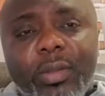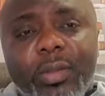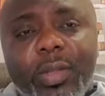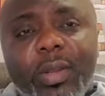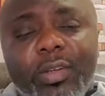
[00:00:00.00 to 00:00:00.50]

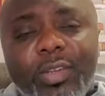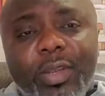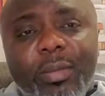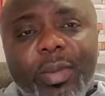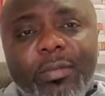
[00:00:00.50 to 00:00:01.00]
that has
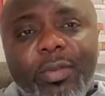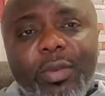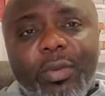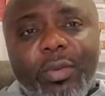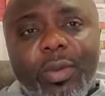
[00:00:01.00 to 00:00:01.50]
shared my
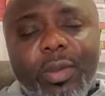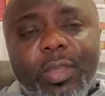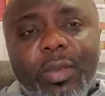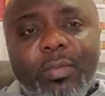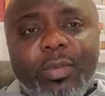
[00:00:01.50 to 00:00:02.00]
video and
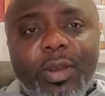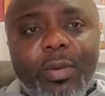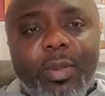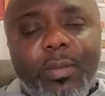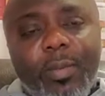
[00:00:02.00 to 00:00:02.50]
keep
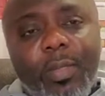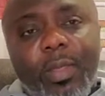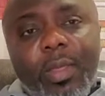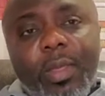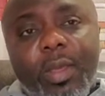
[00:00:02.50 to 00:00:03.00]
sharing.
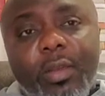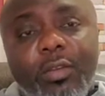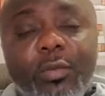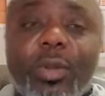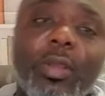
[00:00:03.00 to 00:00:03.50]
I
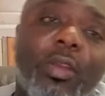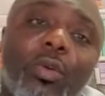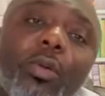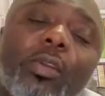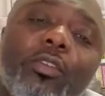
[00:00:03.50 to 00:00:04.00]
just want to
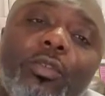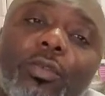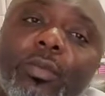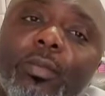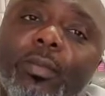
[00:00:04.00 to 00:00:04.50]
encourage
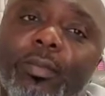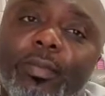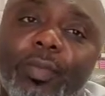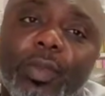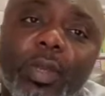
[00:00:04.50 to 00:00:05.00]
you
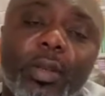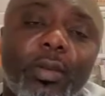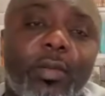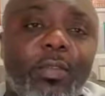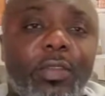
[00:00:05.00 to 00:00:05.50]
that
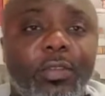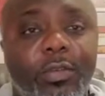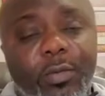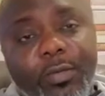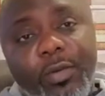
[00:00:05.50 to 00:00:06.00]
if this is
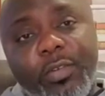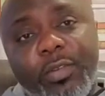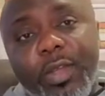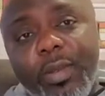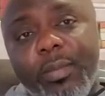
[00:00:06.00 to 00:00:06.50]
your first
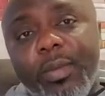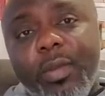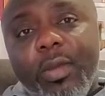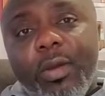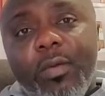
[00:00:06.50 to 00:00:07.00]
time
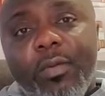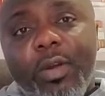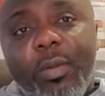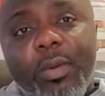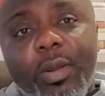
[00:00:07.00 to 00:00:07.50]
of
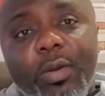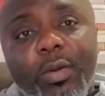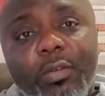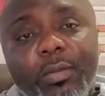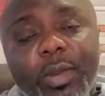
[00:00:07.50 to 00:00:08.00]
coming
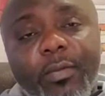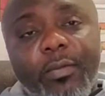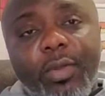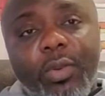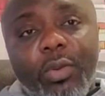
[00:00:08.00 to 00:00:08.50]
across my
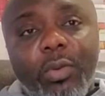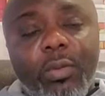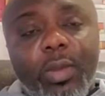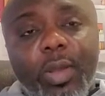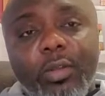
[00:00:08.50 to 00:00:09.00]
video,
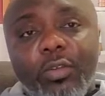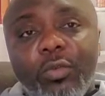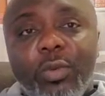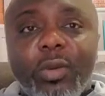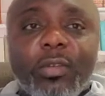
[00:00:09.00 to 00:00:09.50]
I just
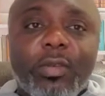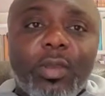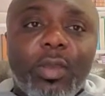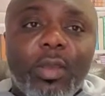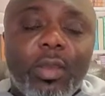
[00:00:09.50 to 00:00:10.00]
want to
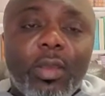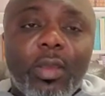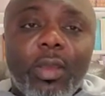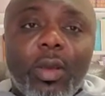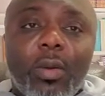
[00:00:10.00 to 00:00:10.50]
say
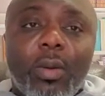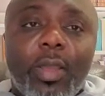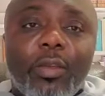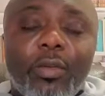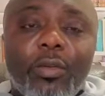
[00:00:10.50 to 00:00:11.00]
I would
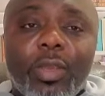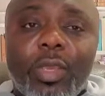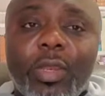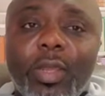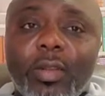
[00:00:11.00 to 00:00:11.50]
like you to
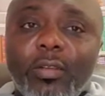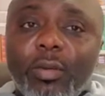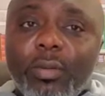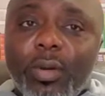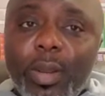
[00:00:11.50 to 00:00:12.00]
hit that
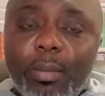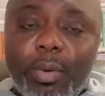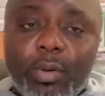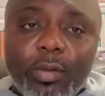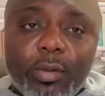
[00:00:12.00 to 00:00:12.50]
subscribe
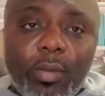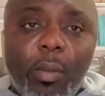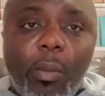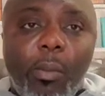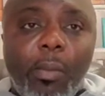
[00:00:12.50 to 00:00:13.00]
button.
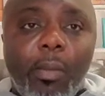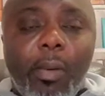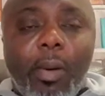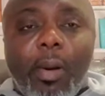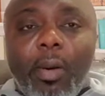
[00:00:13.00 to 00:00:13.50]

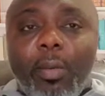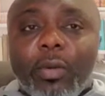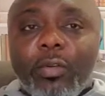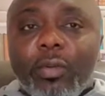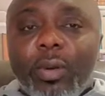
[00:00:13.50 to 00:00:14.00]
I
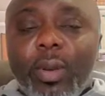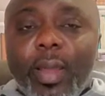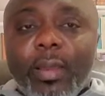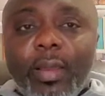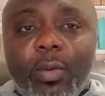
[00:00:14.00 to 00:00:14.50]
want you to
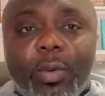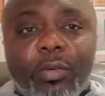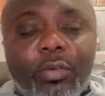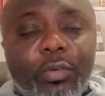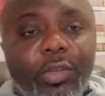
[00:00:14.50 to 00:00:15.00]
like, I
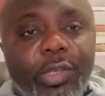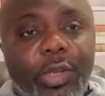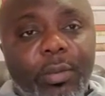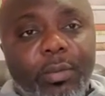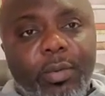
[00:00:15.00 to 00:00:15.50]
want you to
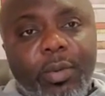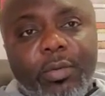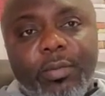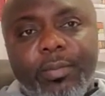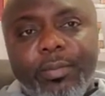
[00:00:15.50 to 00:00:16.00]
share, because